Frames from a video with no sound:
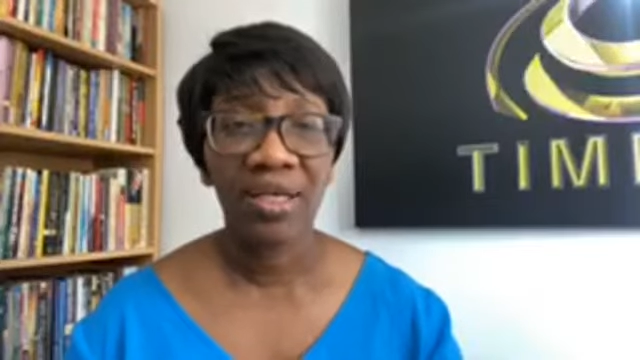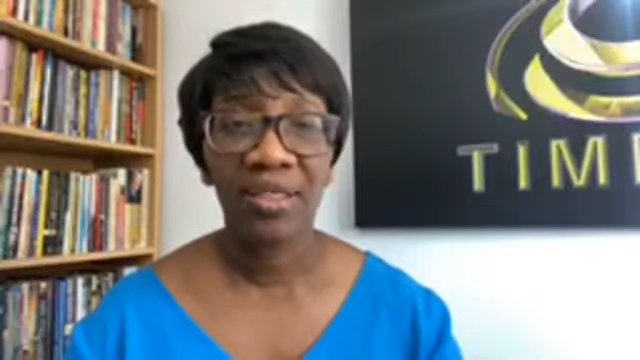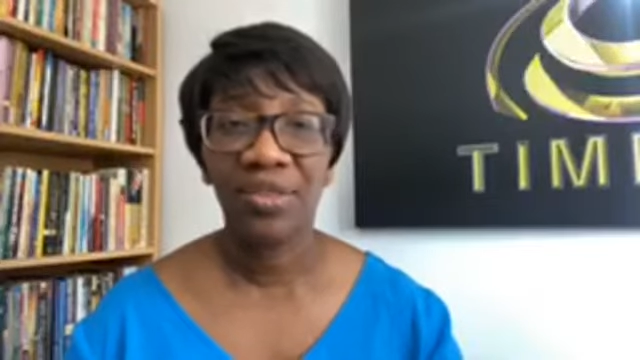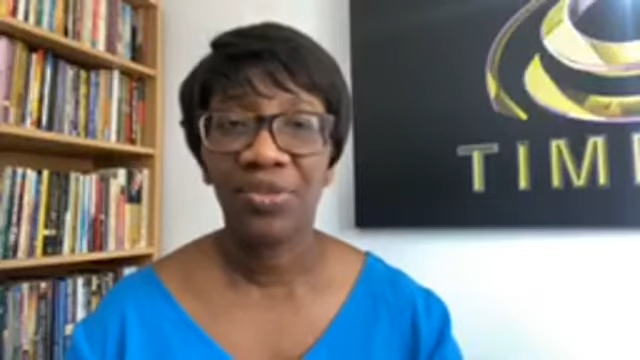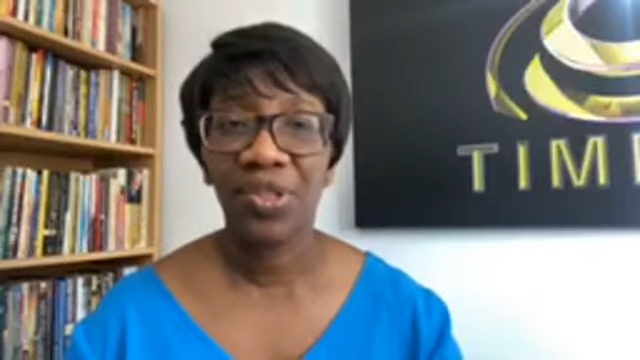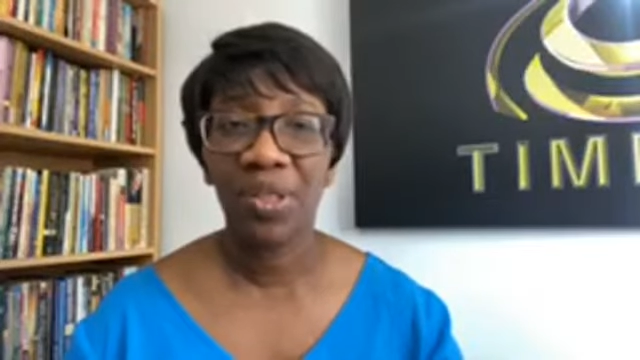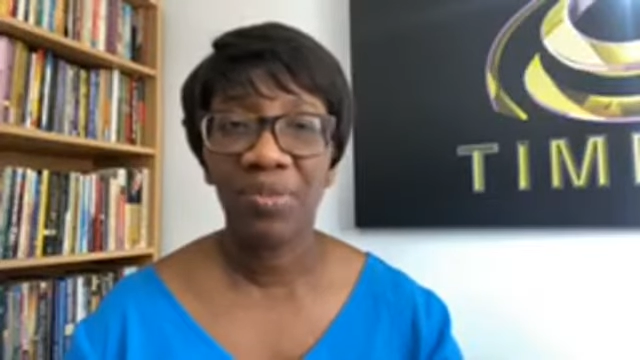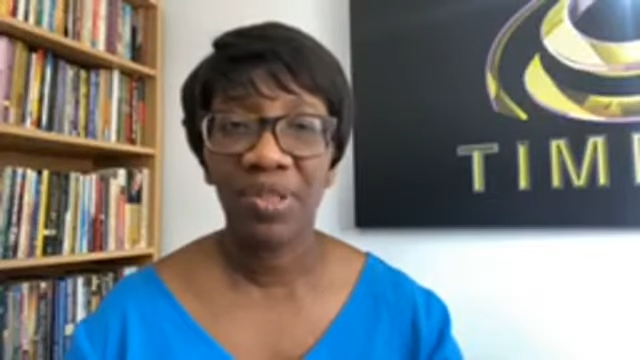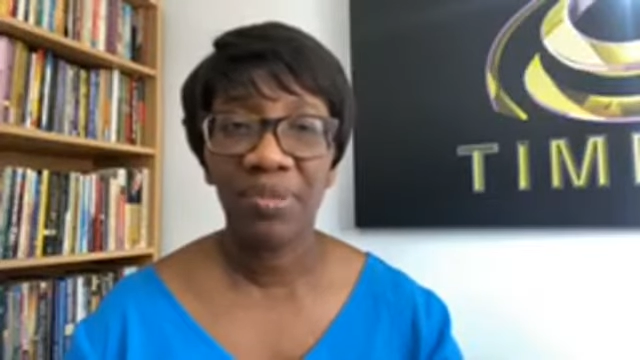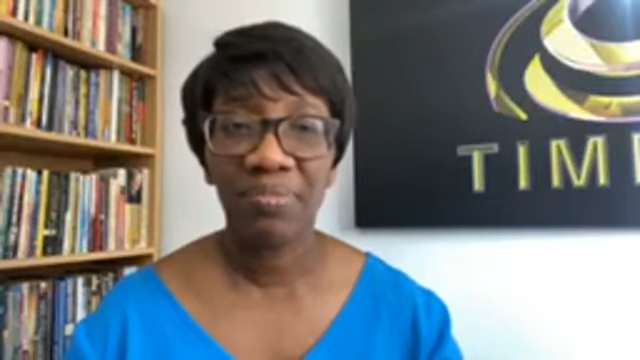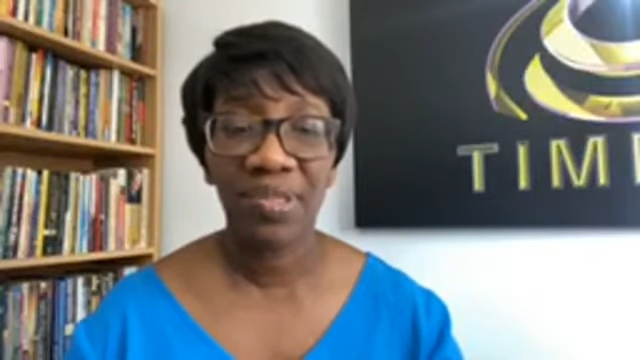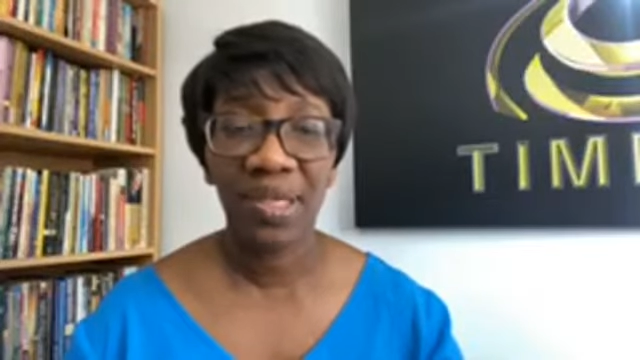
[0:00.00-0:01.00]
you know,
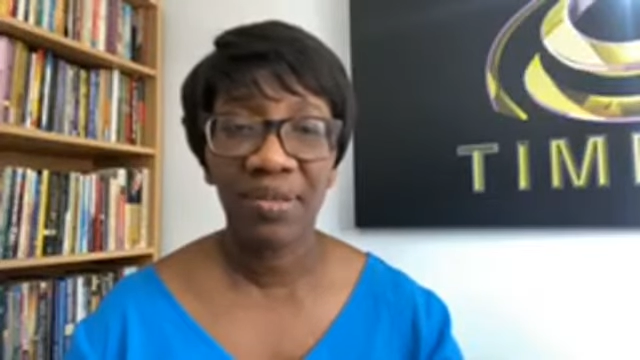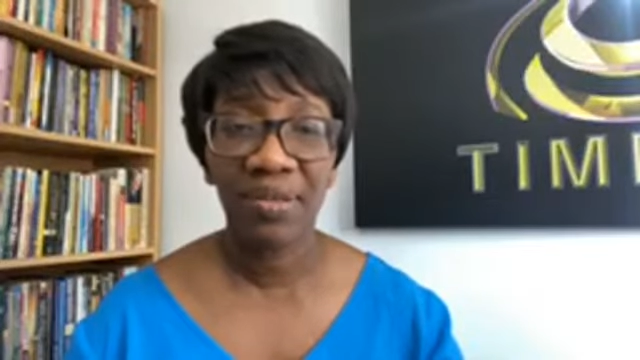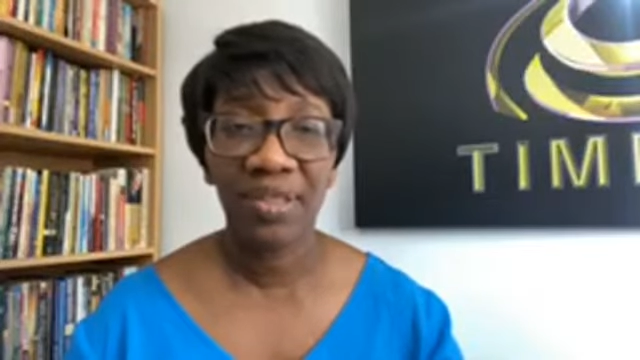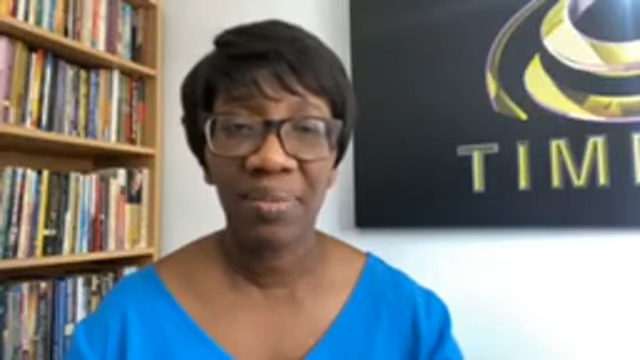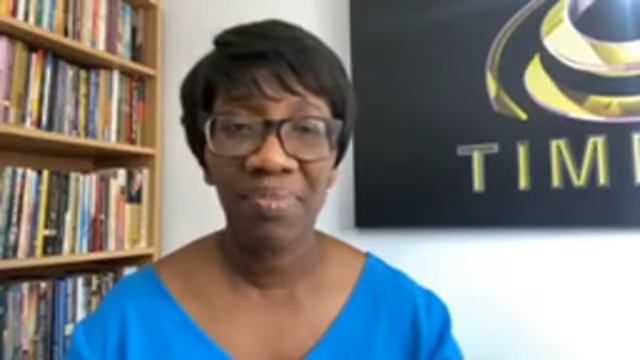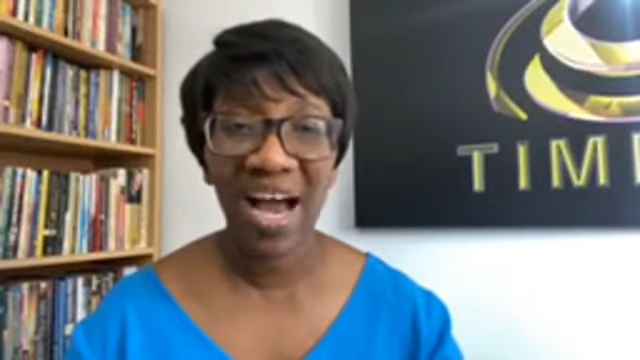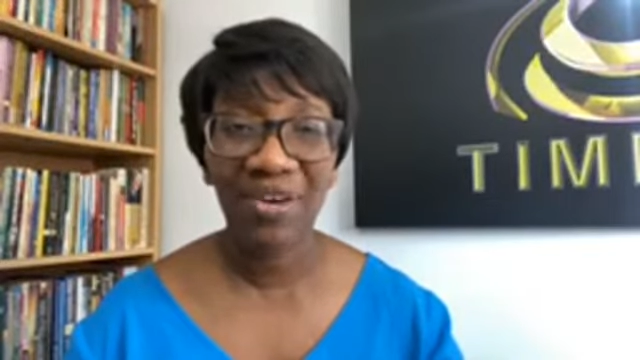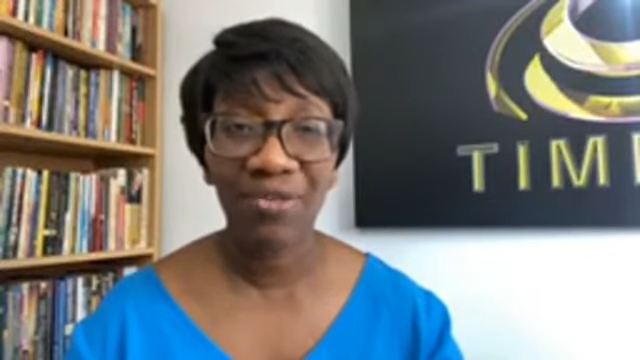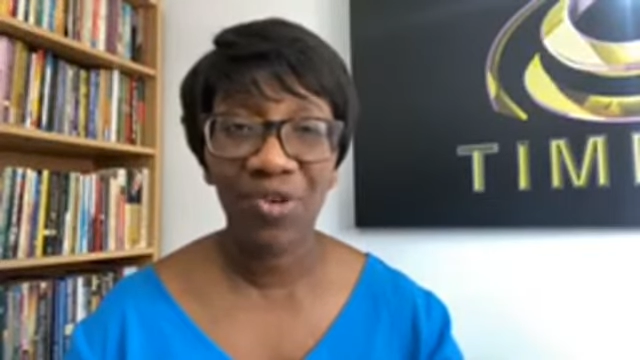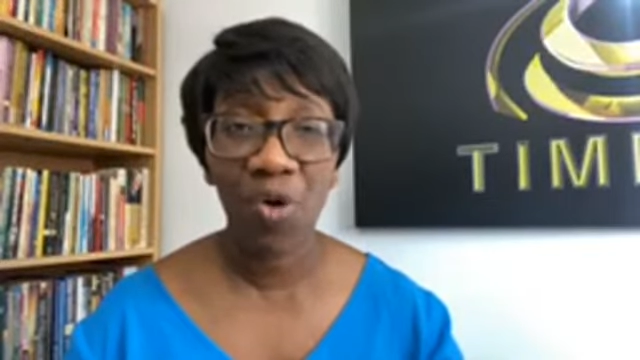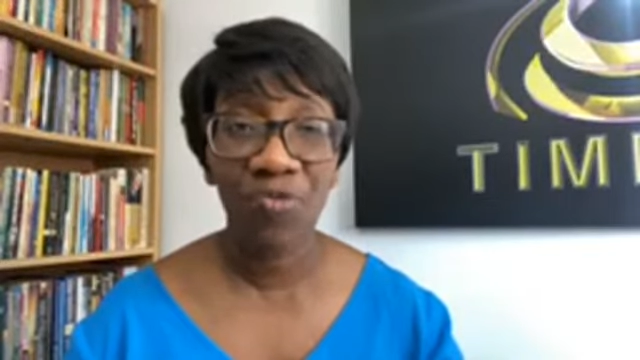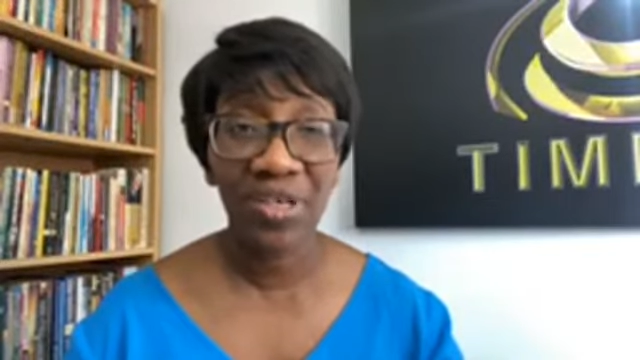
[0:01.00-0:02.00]
the man of
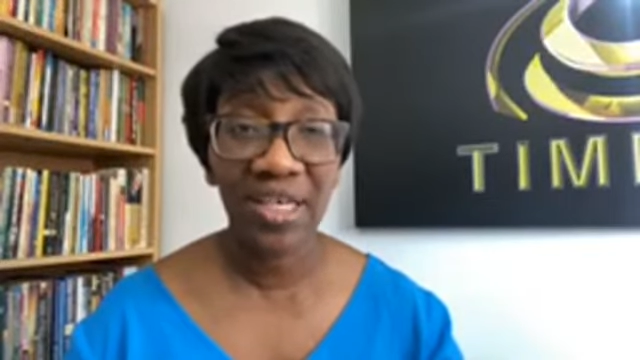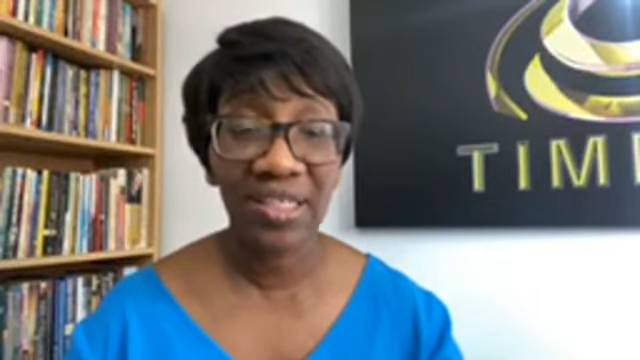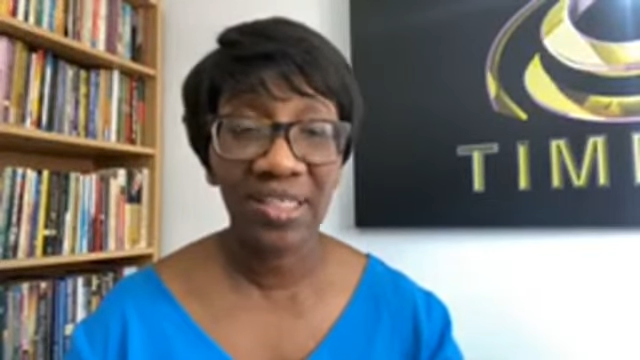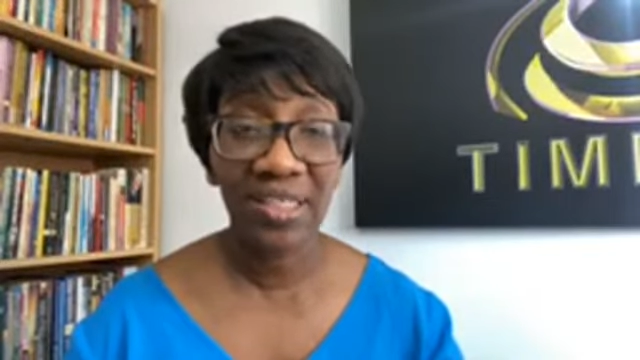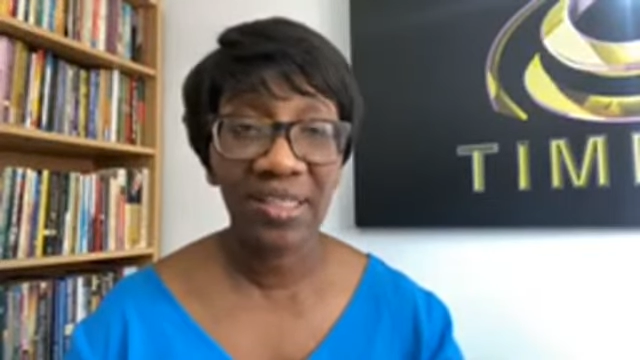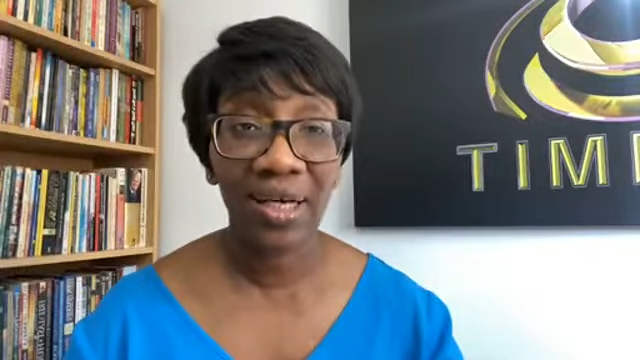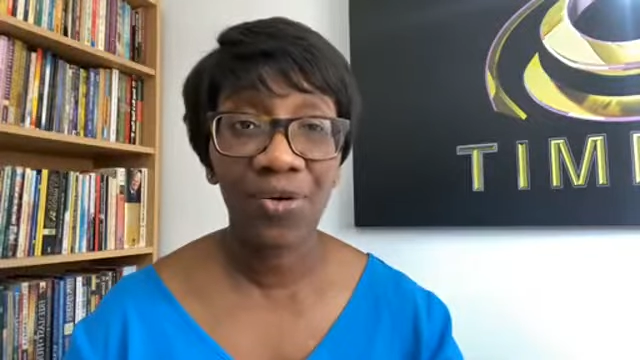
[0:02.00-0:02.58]
covenant that